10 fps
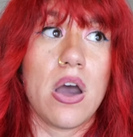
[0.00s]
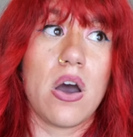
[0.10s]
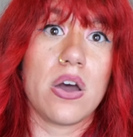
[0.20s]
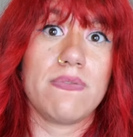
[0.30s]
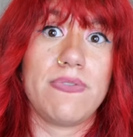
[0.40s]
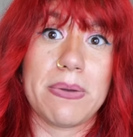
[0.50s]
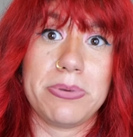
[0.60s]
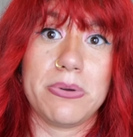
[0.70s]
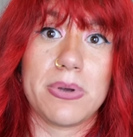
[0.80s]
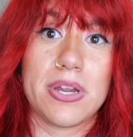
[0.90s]
on
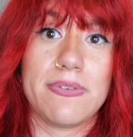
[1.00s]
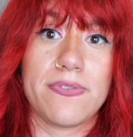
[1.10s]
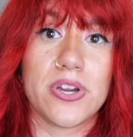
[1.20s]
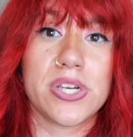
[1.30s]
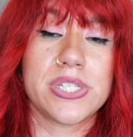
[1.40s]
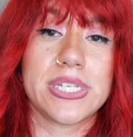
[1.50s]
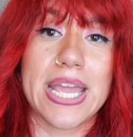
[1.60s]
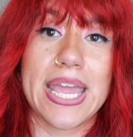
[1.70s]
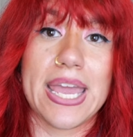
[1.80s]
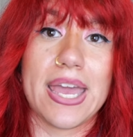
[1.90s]
February 1st
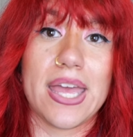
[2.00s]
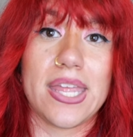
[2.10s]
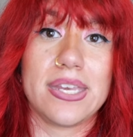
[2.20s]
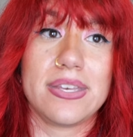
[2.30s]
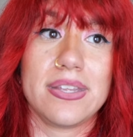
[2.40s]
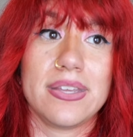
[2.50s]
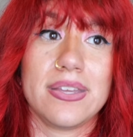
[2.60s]
and